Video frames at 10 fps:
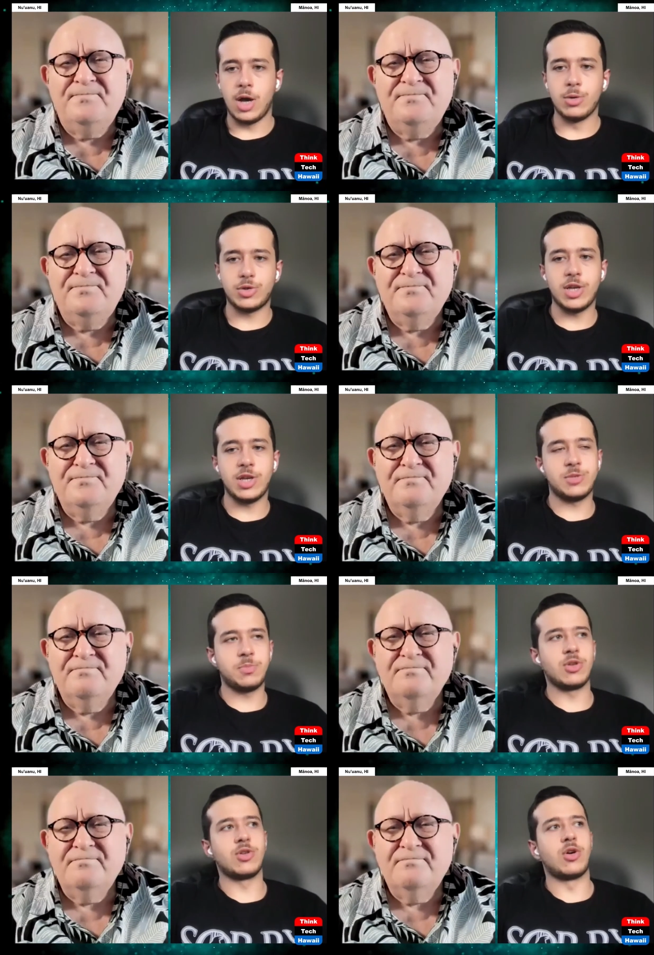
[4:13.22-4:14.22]
Speaker 1: I would say it's
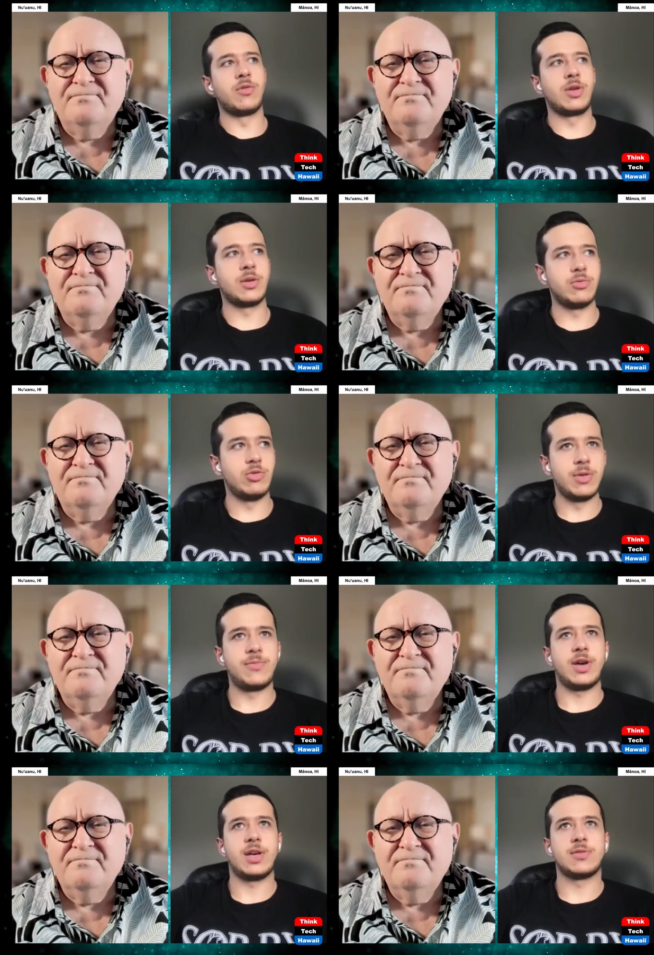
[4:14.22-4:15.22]
been growing
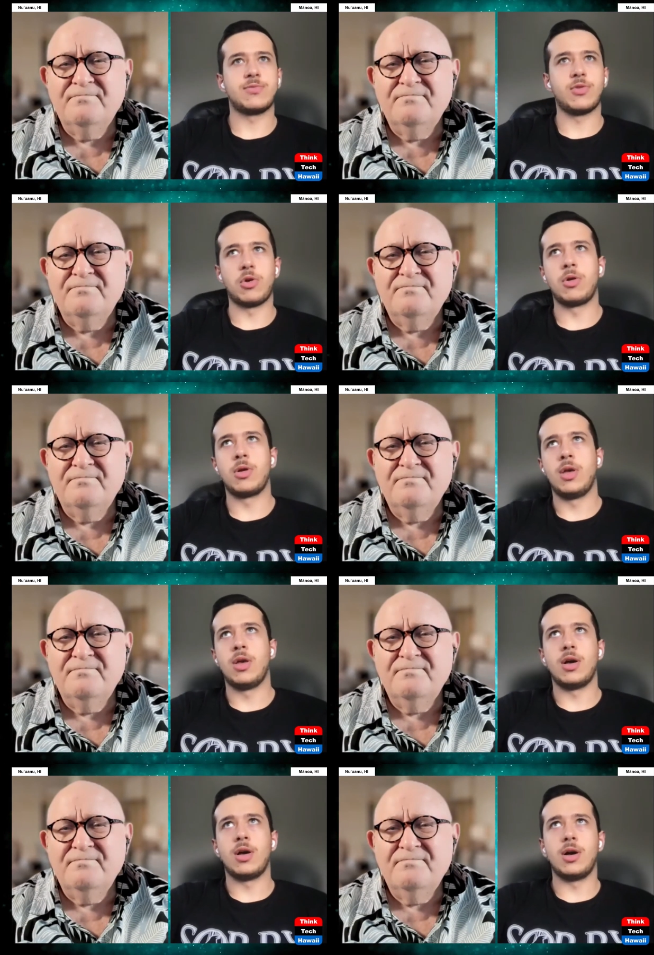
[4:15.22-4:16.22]
really fast for
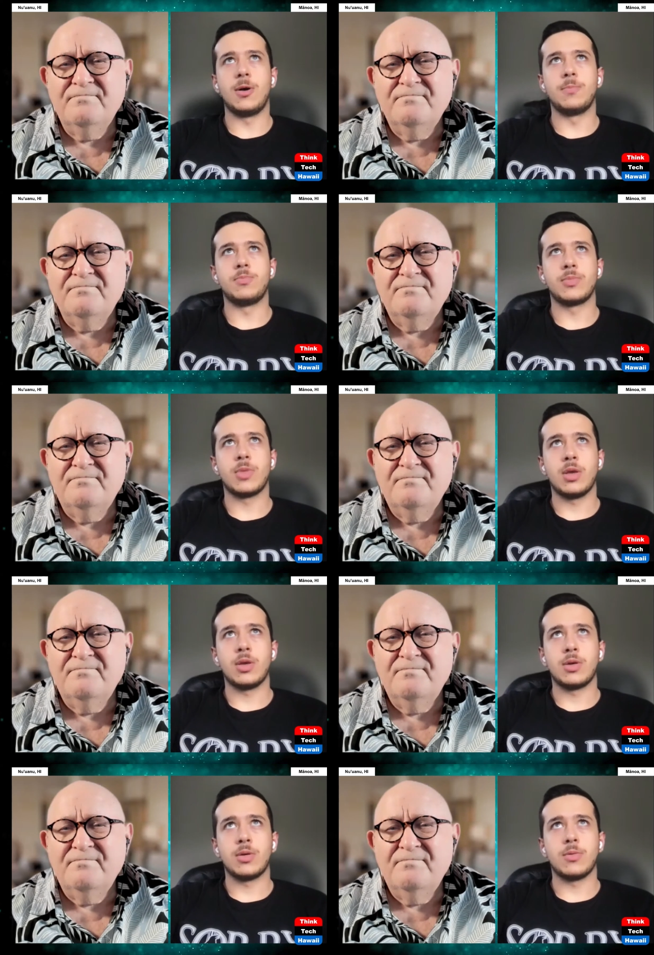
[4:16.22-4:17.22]
um,
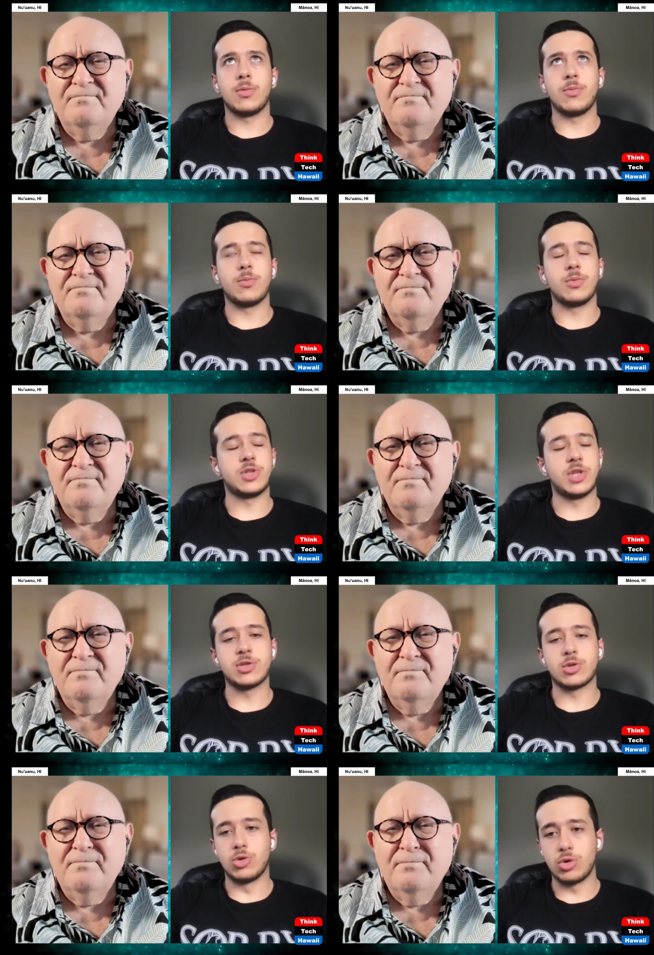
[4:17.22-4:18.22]

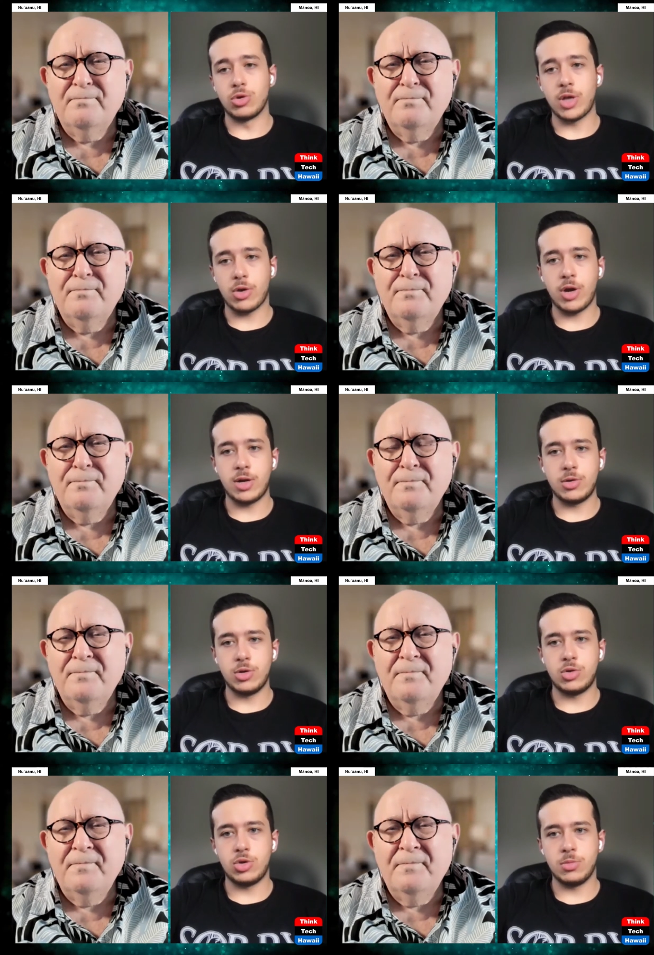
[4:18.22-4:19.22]
since Google acquired
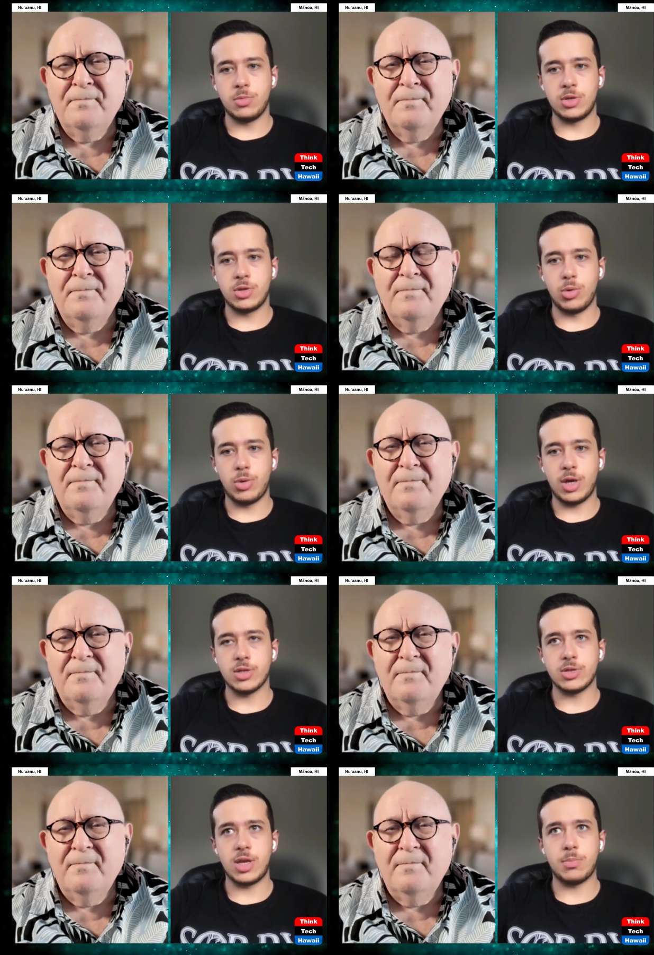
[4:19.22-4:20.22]
YouTube in
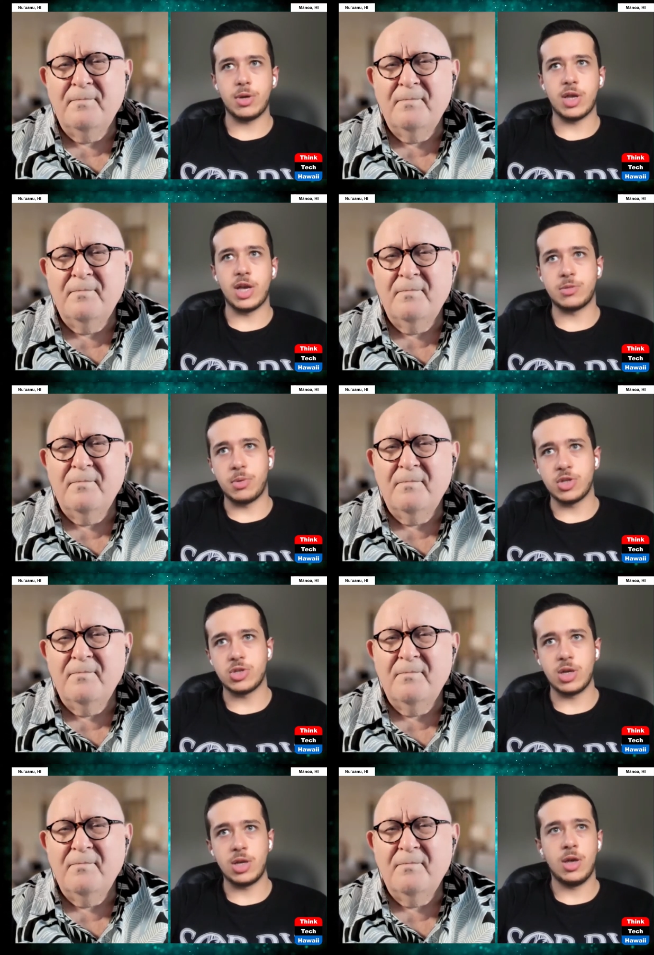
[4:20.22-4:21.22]
2008, but
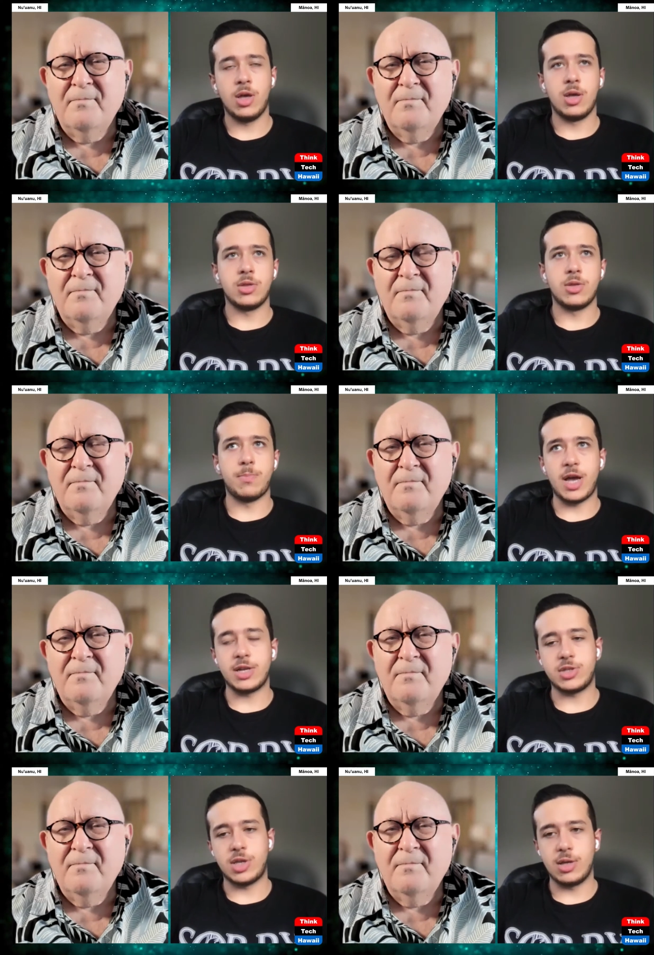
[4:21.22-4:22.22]
especially the
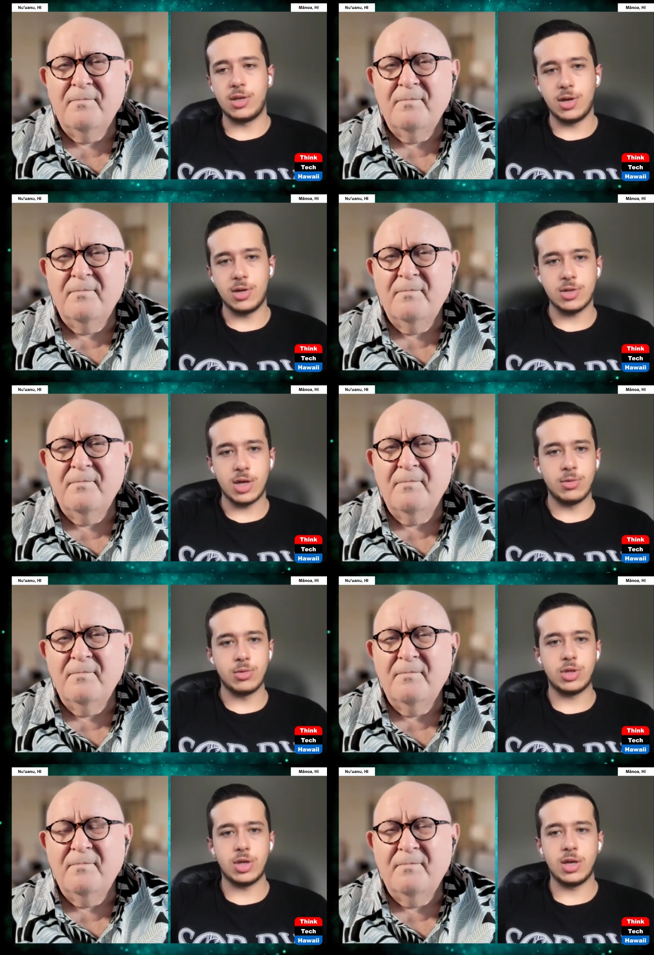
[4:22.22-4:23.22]
past 10 years, I
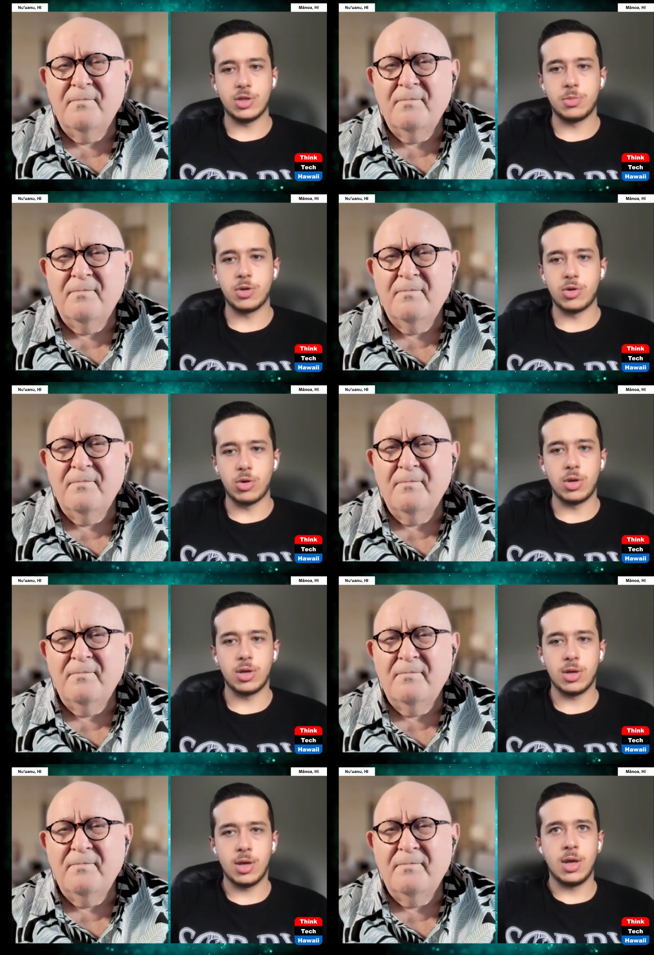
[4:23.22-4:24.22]
would say it's been
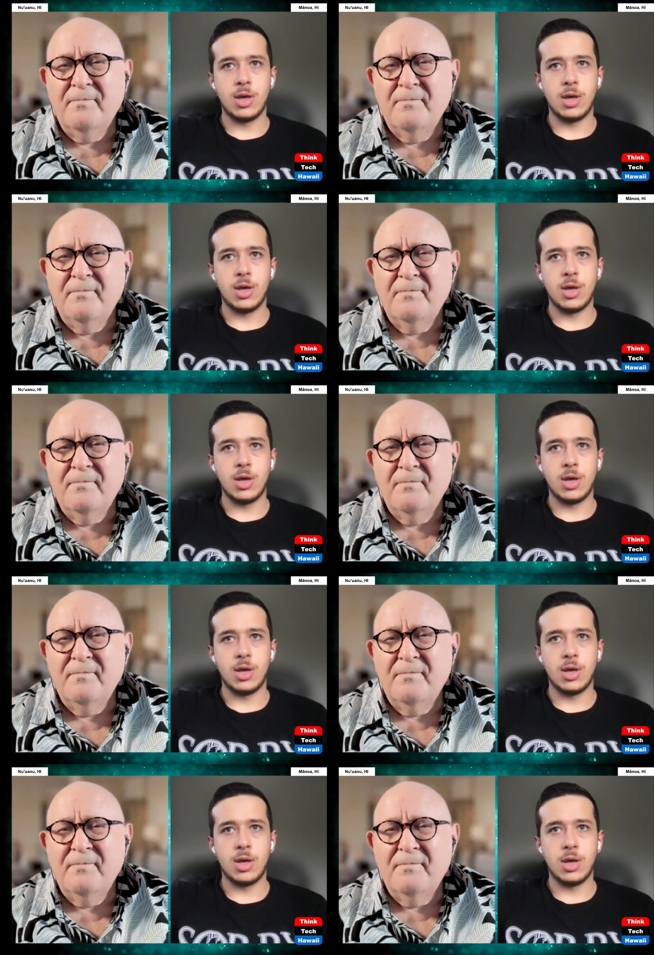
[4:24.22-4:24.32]
growing